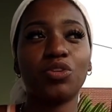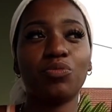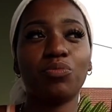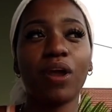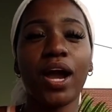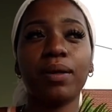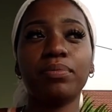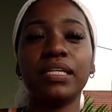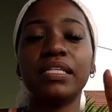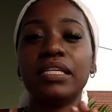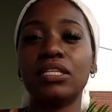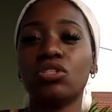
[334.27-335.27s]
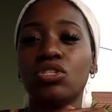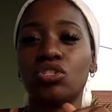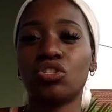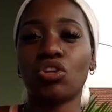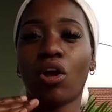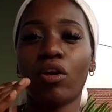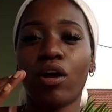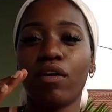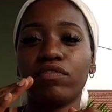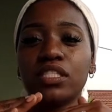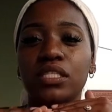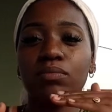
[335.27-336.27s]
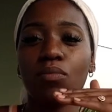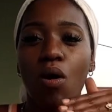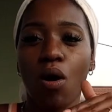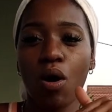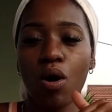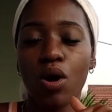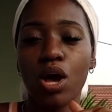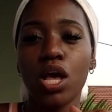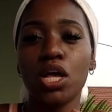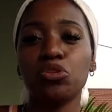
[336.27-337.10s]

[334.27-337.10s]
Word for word: you probably need to start off small